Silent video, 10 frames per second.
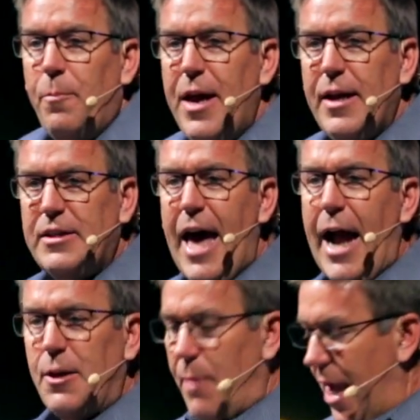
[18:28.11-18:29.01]
being
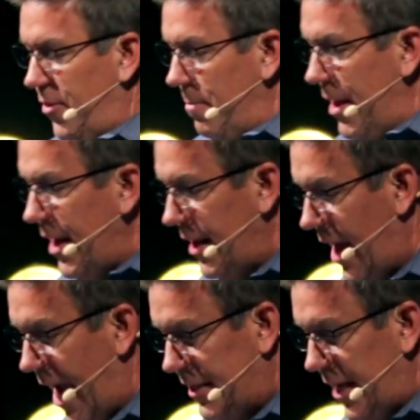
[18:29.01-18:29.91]
attacked by the
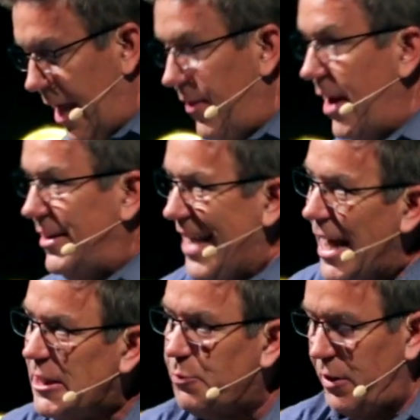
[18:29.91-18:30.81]
Midianites, and they
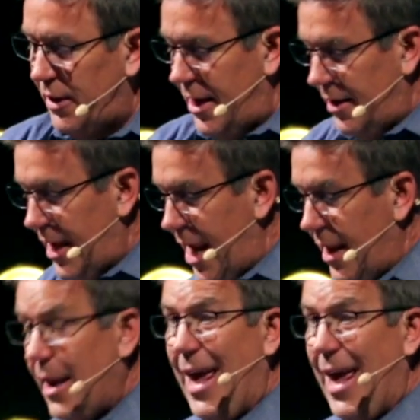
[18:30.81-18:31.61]
desperately needed